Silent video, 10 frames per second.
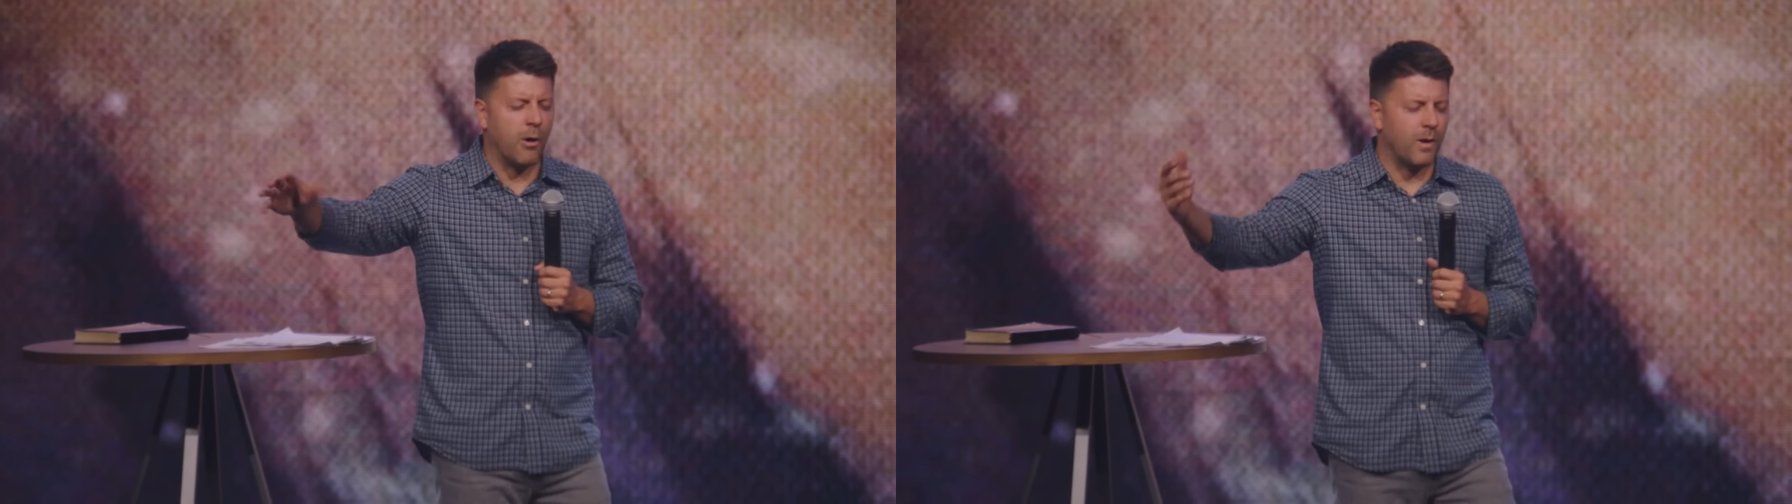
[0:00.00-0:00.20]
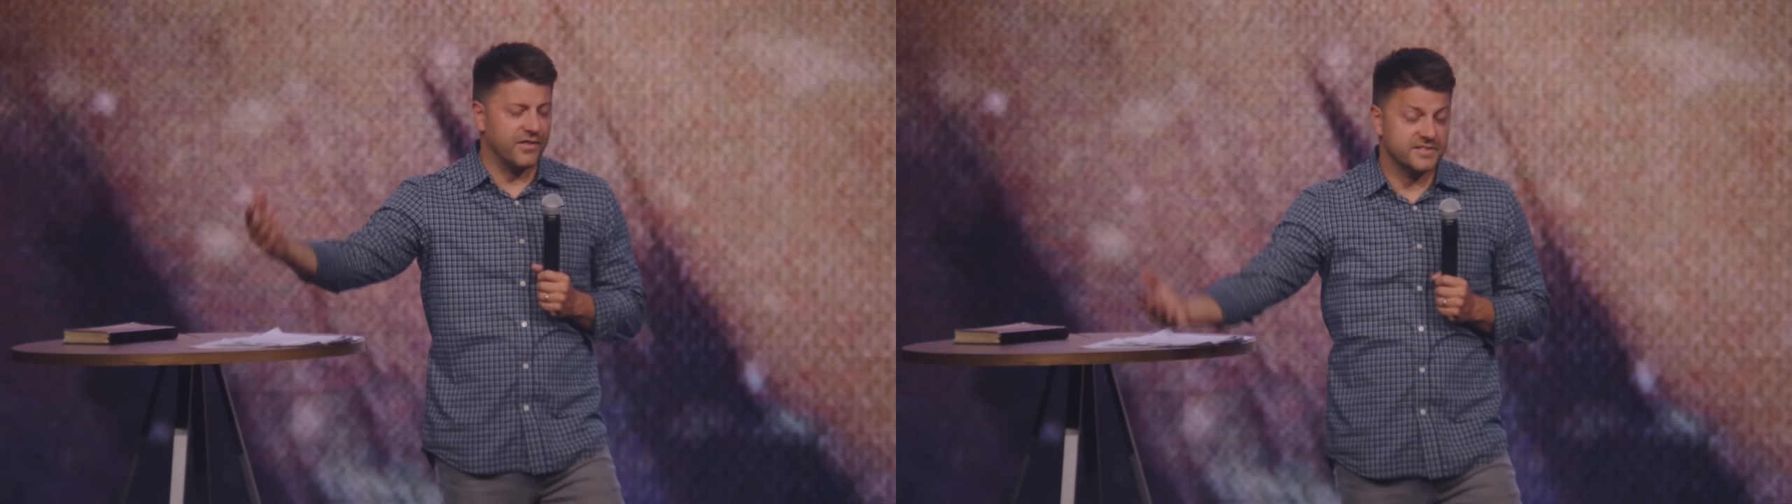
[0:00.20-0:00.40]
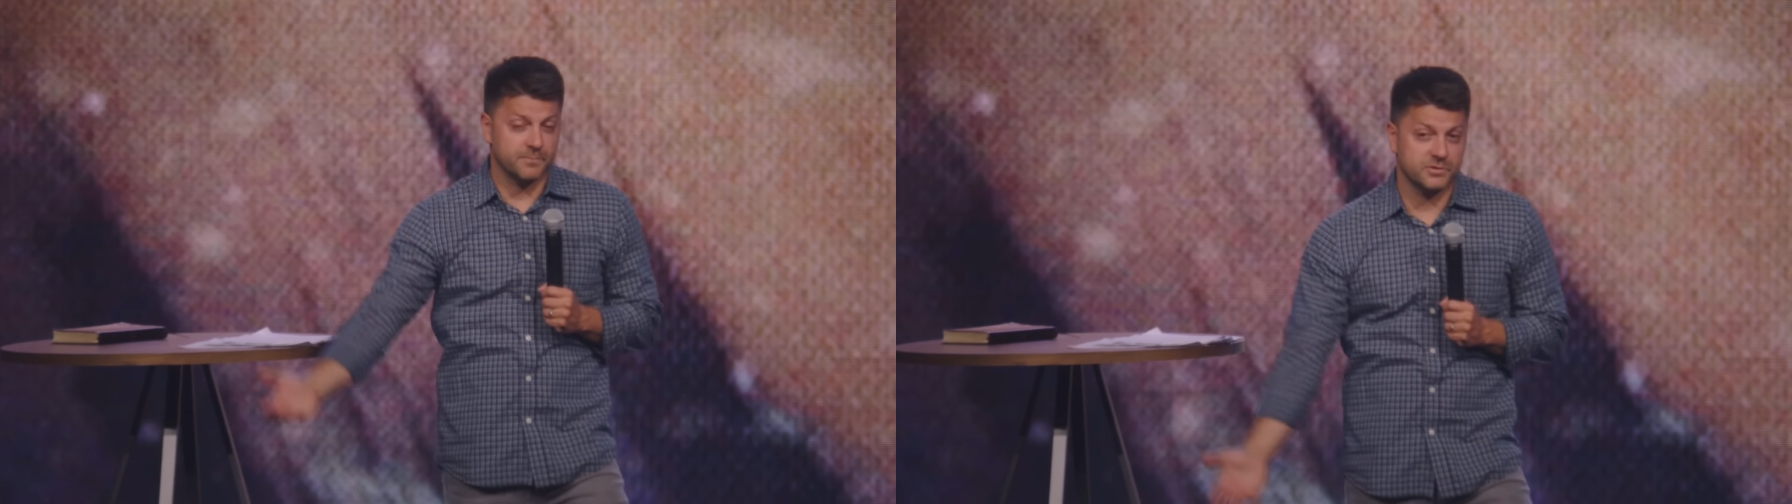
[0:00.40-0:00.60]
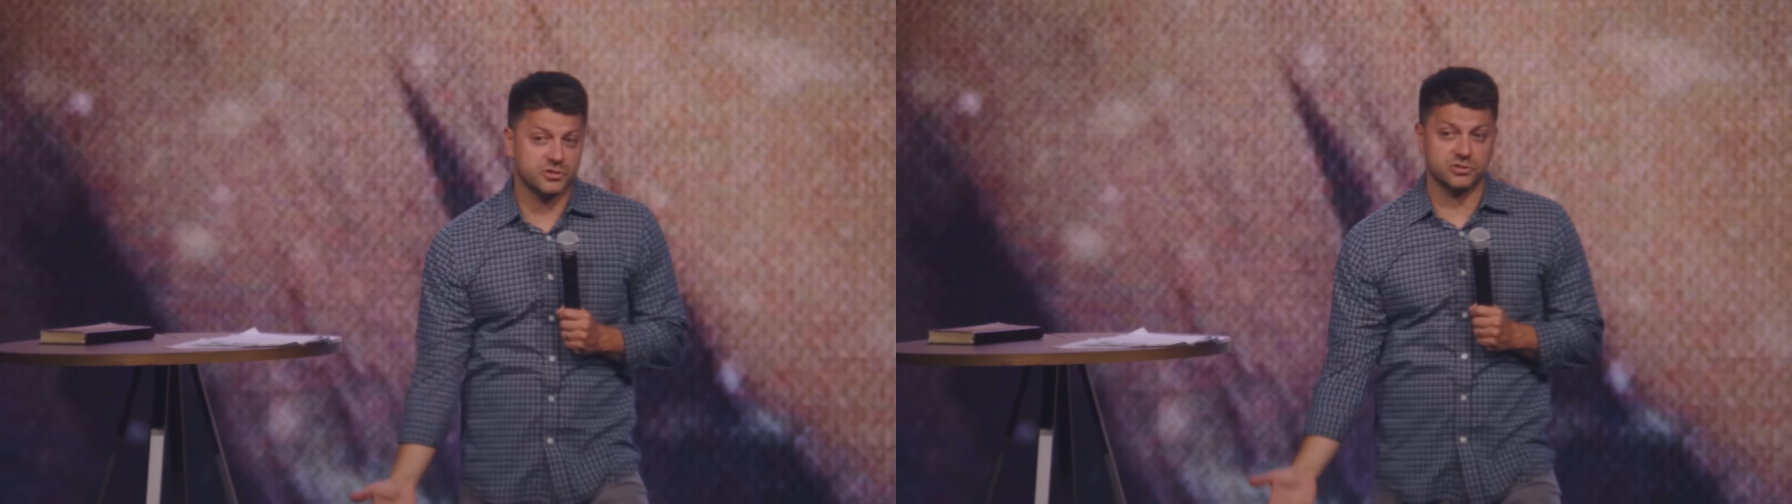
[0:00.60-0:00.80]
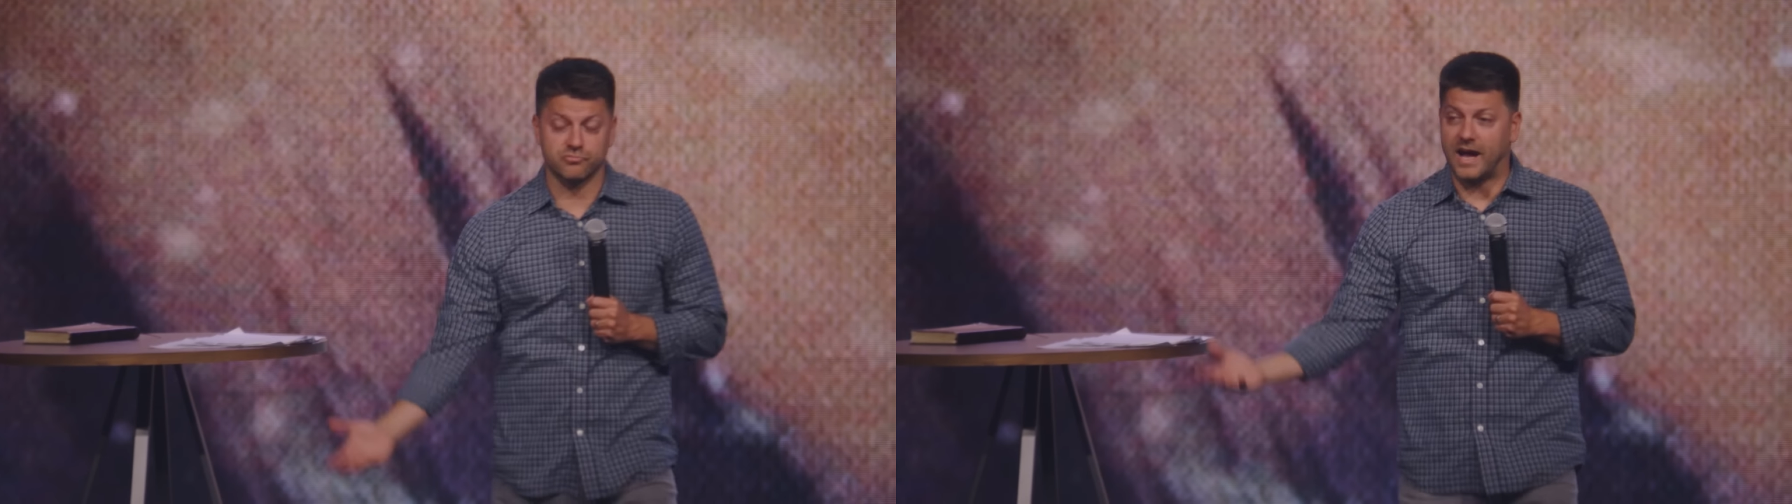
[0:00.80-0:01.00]
while the
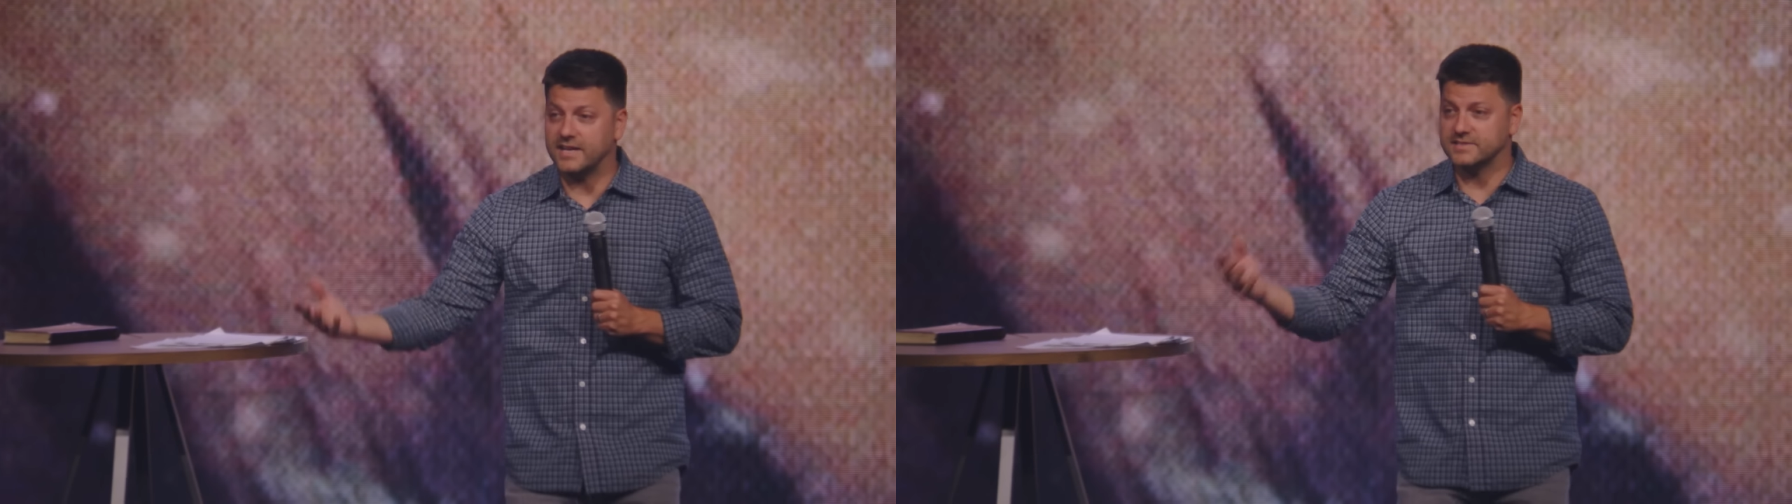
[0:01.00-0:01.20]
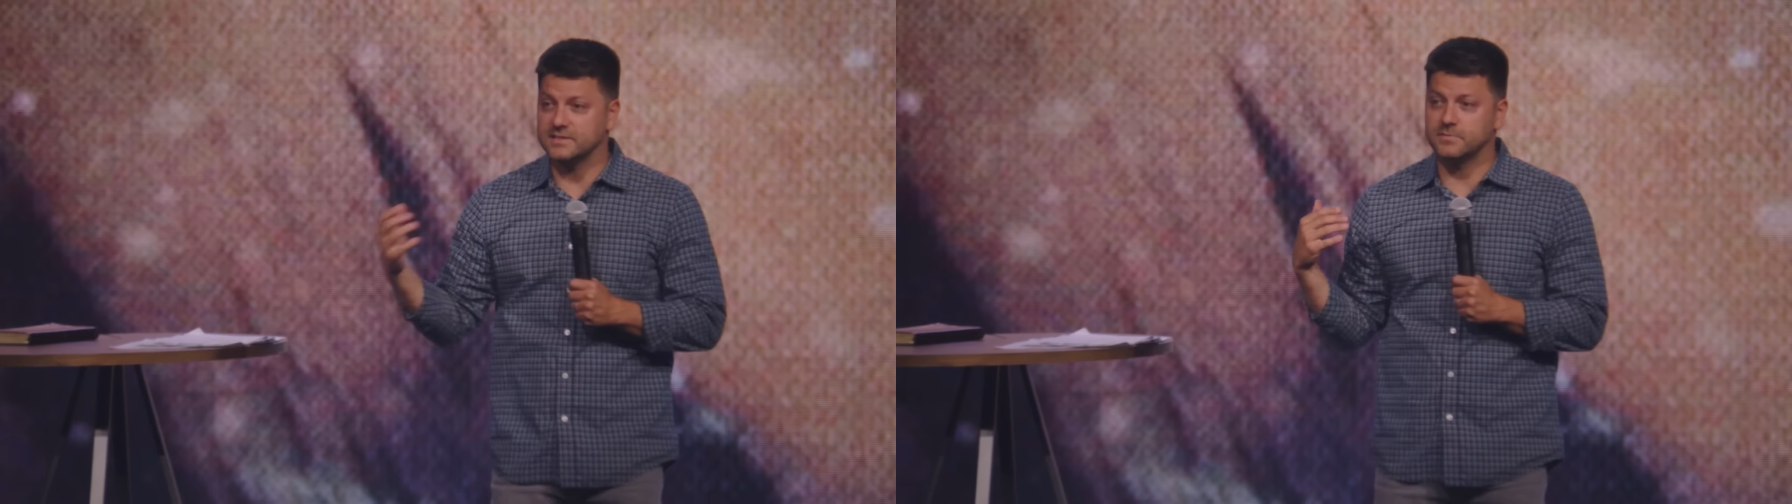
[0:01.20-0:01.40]
temperature is rising,